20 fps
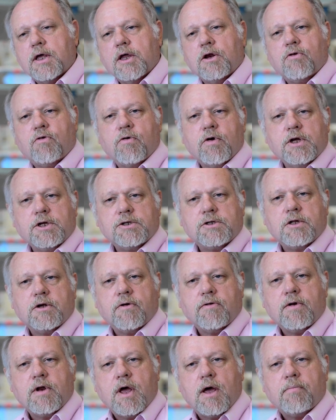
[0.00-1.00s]
increase
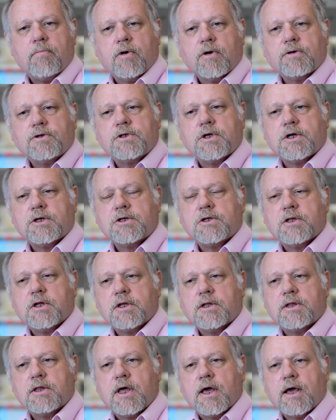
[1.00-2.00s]
their number such
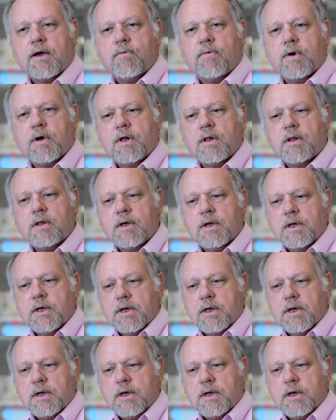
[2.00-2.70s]
that they will